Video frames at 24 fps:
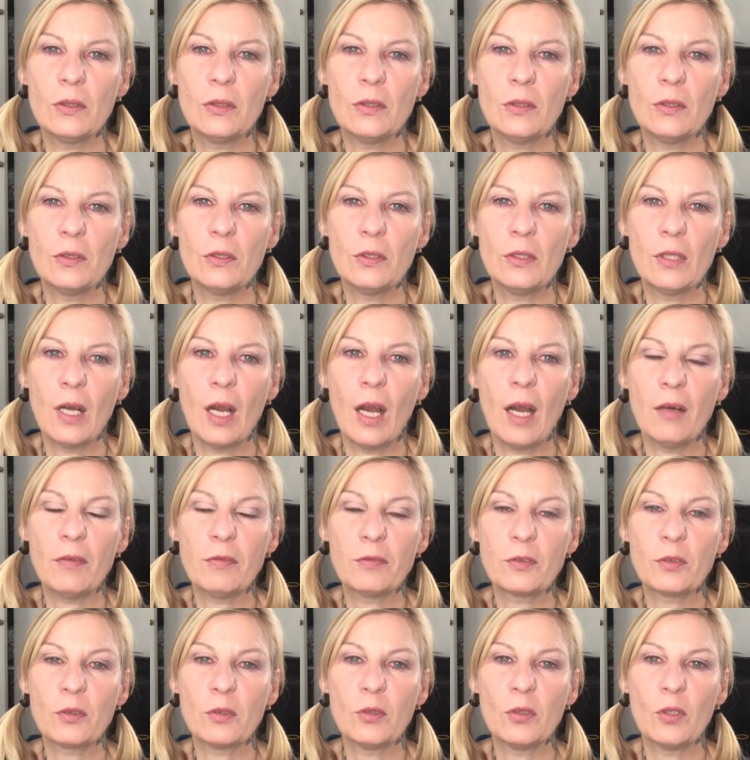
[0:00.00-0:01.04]
you
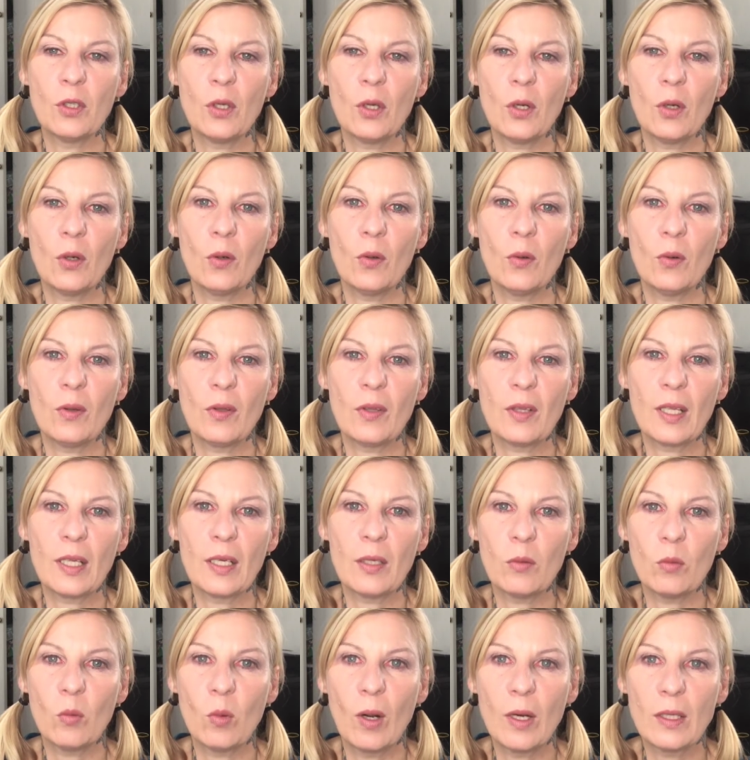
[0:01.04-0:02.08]
have to know
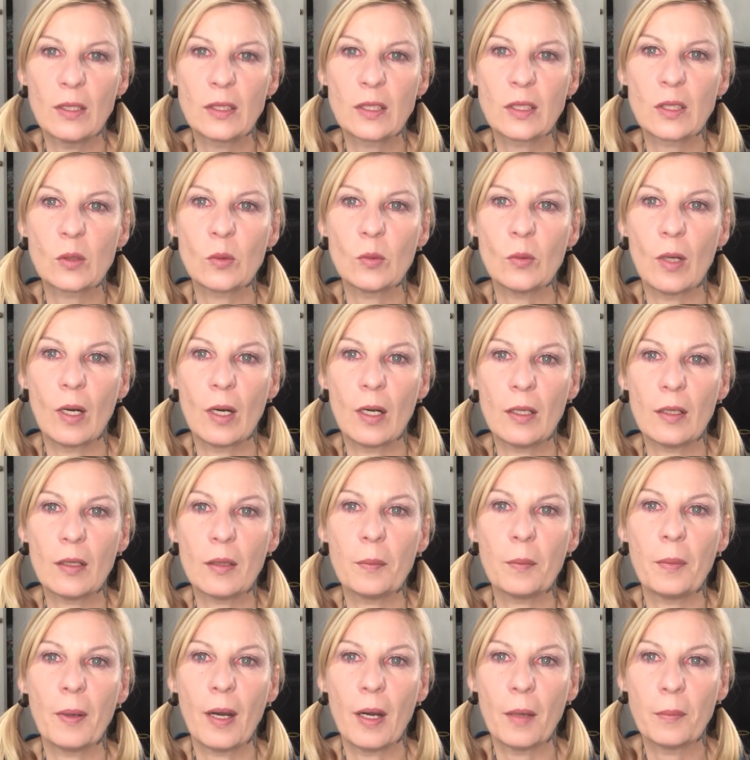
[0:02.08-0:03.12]
that once in a while the
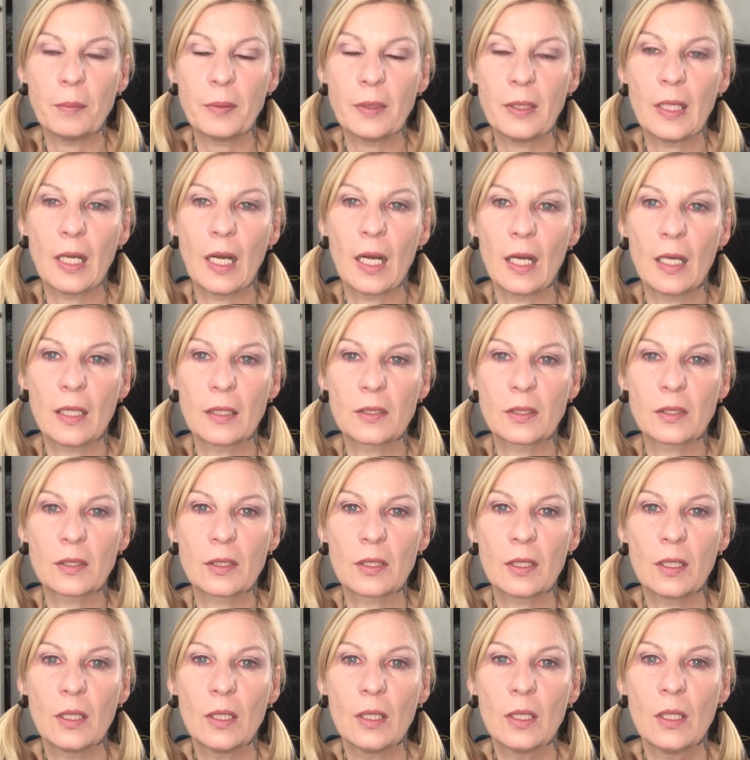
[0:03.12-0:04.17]
puppy has,
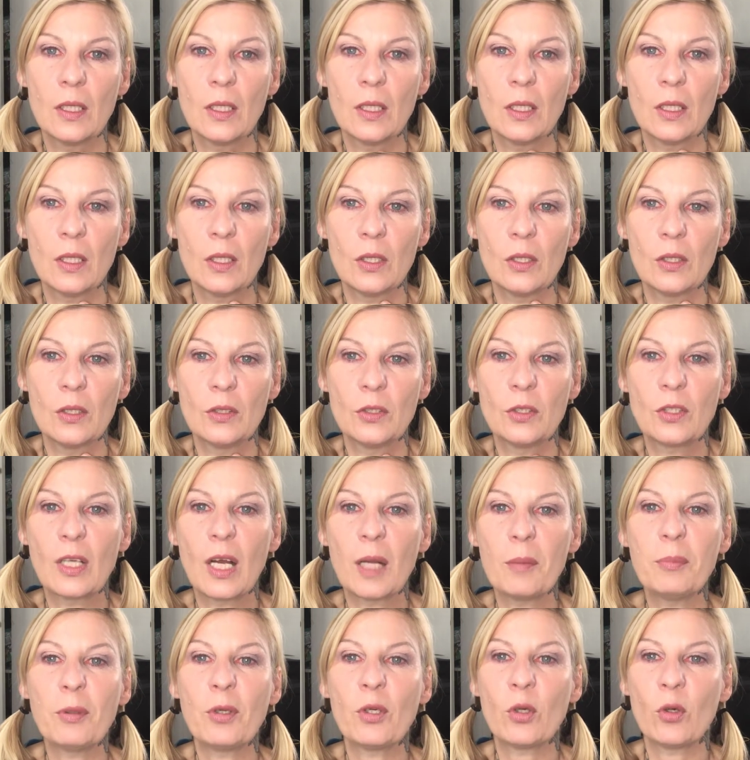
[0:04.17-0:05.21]
you
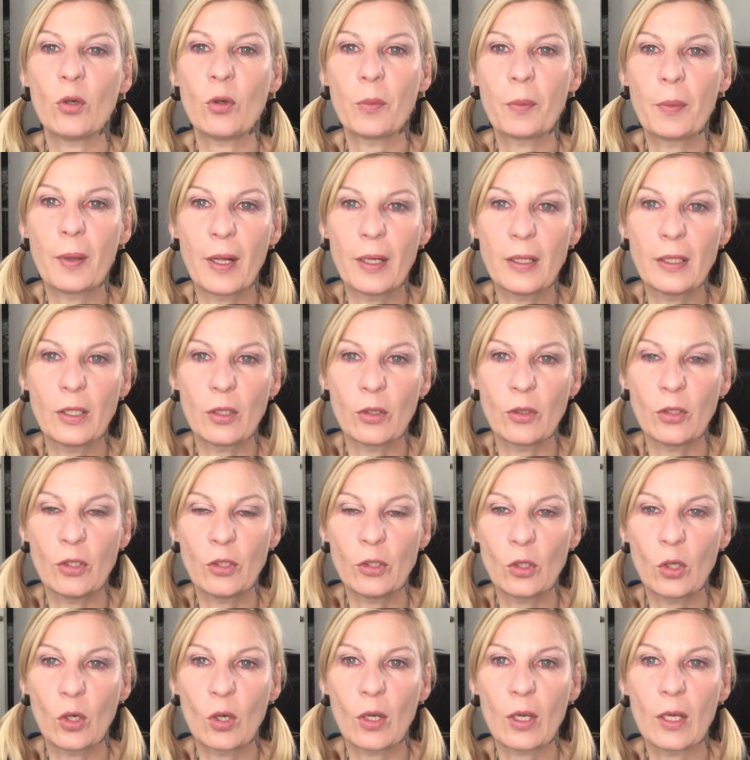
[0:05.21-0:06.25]
can't be codependent on your
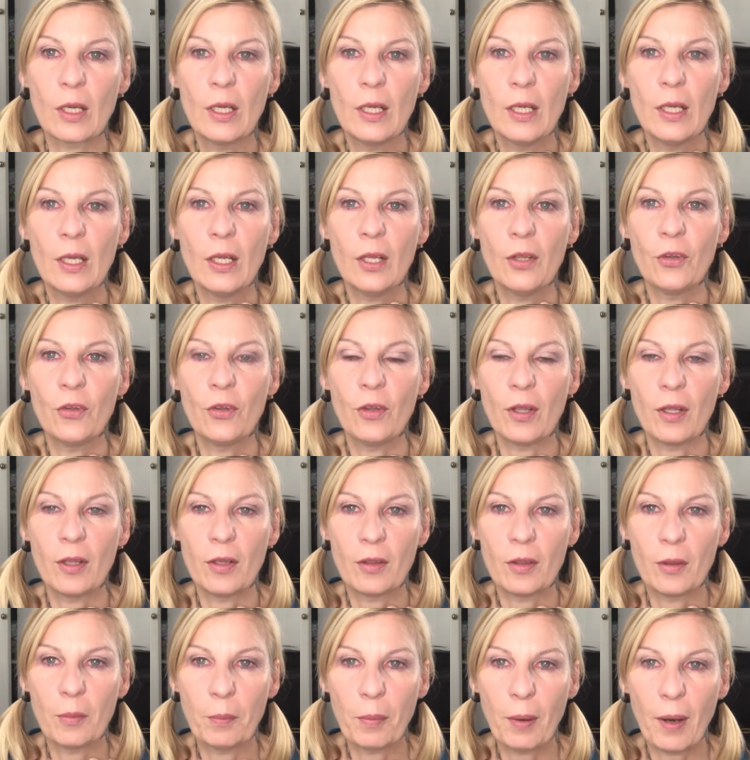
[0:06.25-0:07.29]
dog.
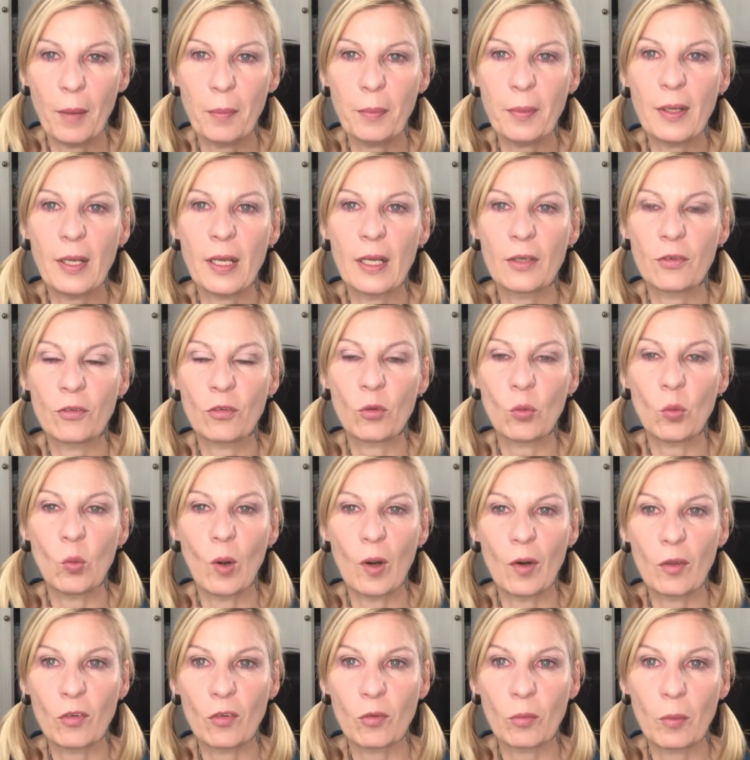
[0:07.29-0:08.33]
The puppy has to
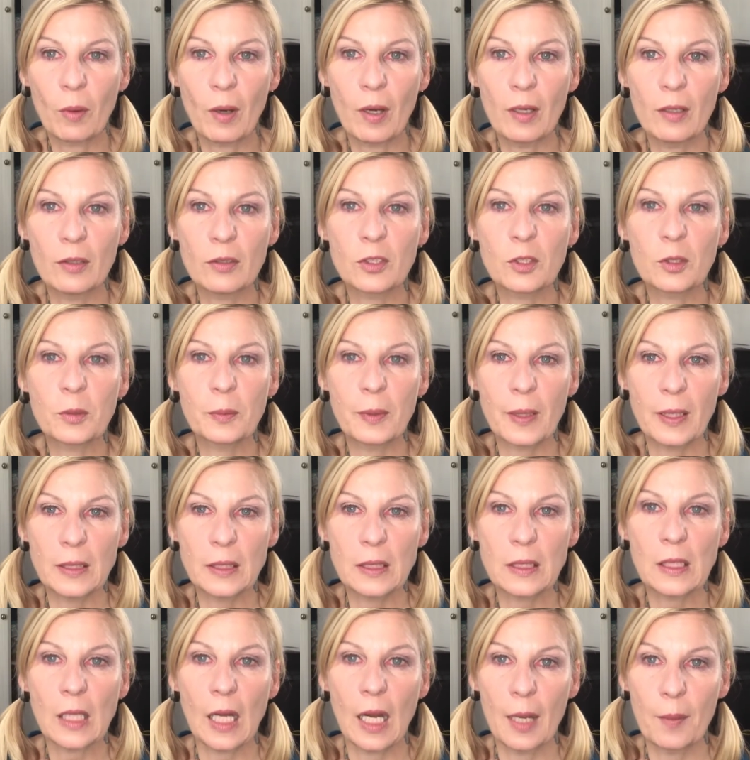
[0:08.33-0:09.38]
once in a while spend
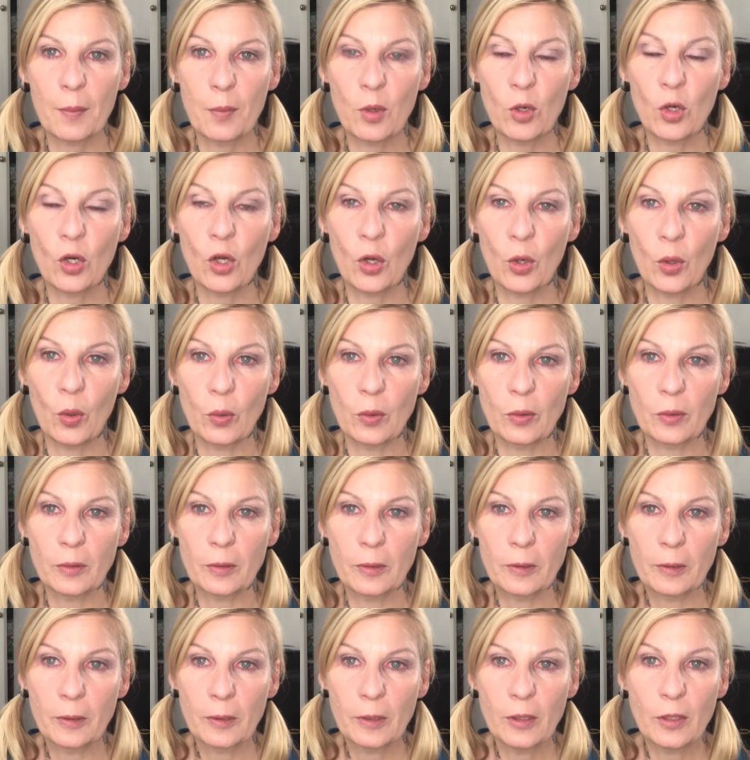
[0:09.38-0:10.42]
time alone.
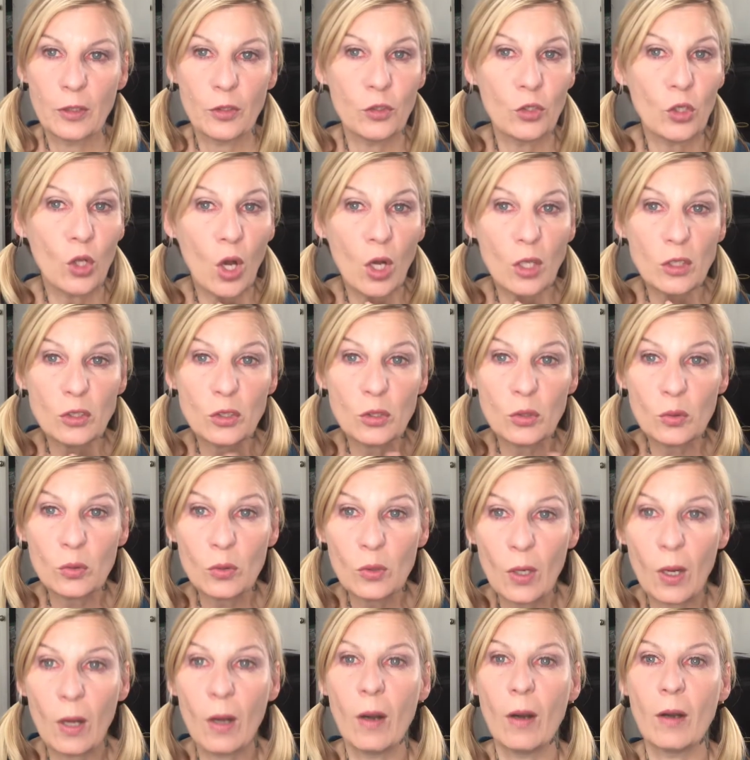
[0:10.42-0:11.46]
Not too
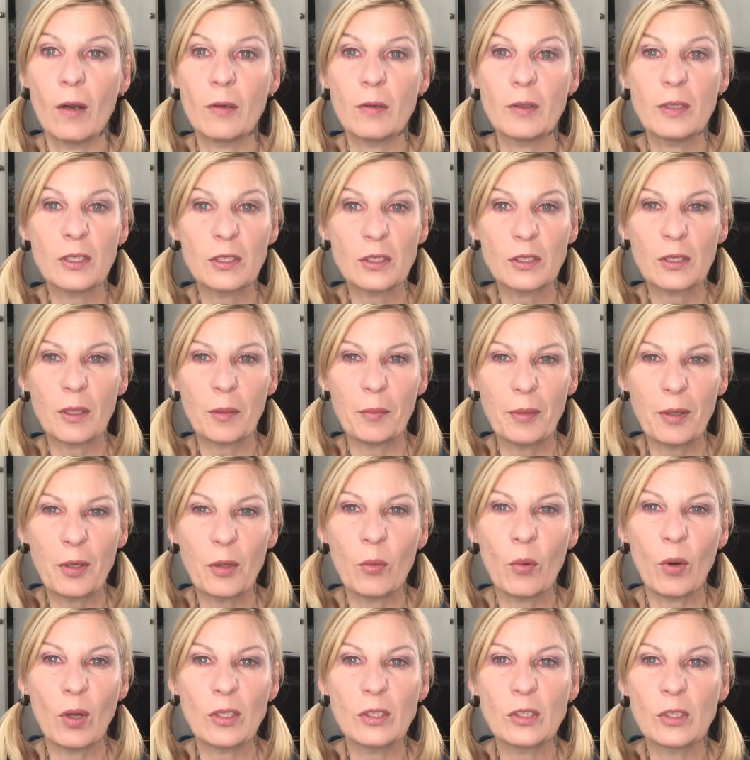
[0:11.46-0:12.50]
long, because I mean you
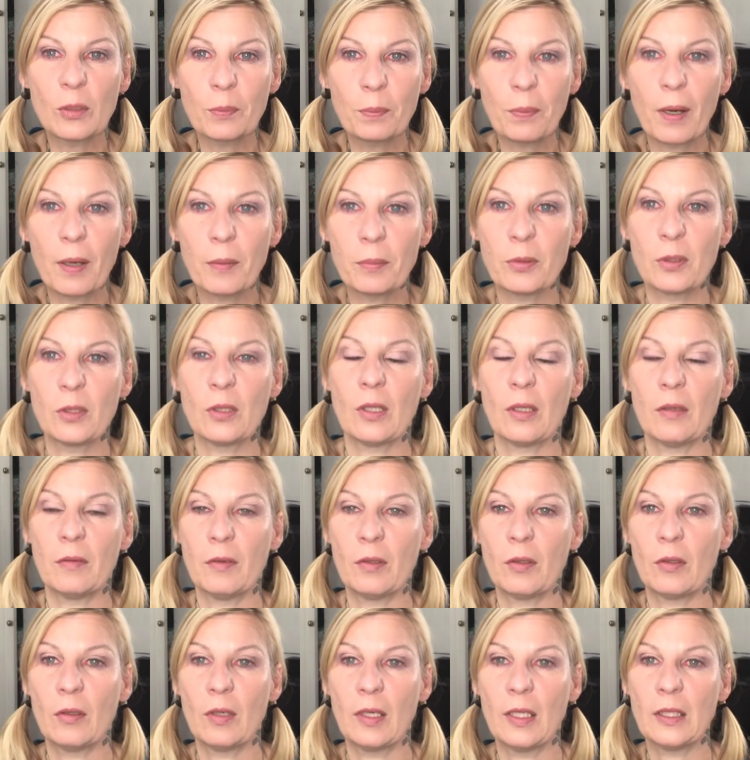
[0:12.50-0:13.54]
want your puppy to have a
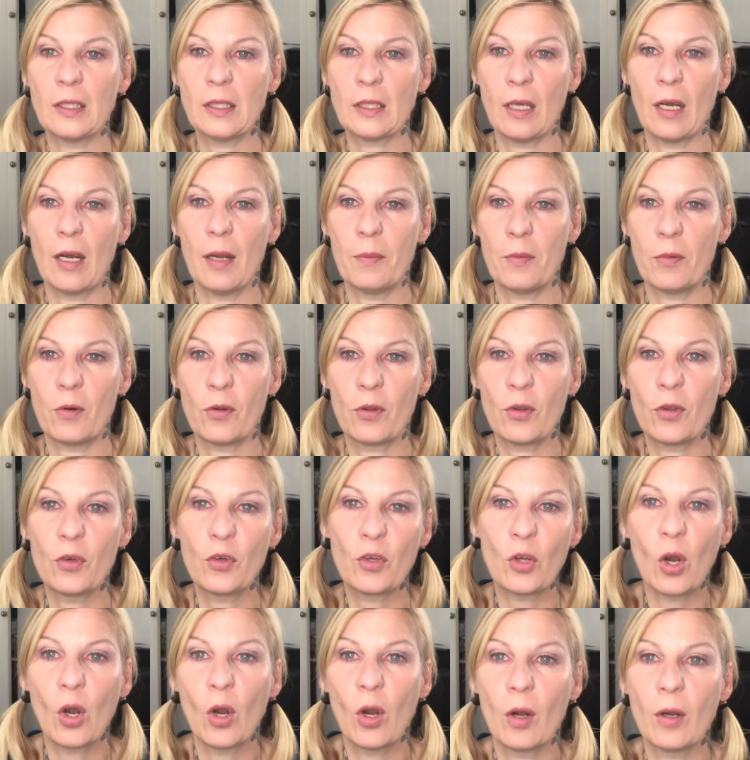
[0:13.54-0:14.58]
great time, or your
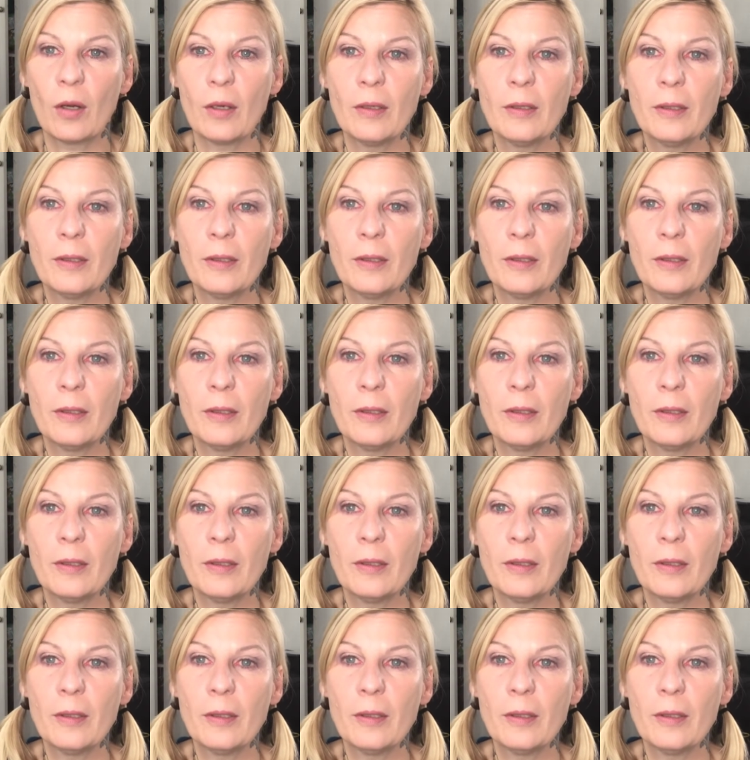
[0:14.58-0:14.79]
dog.